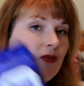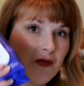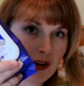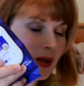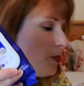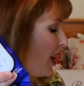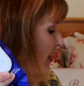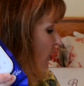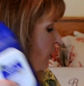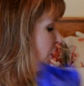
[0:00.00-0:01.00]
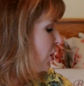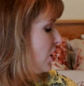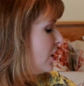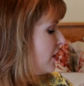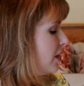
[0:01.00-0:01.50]
Very
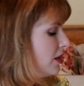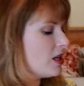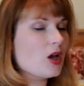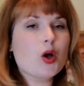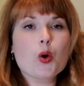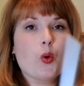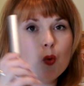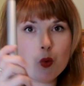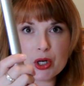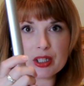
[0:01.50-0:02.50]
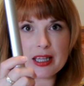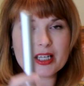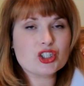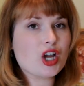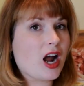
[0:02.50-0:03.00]
practical. Work
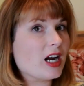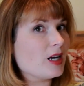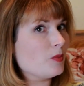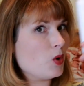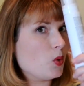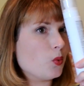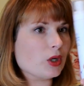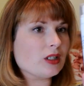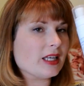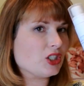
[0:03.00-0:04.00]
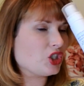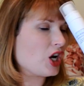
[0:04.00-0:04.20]
like a charm. Work like a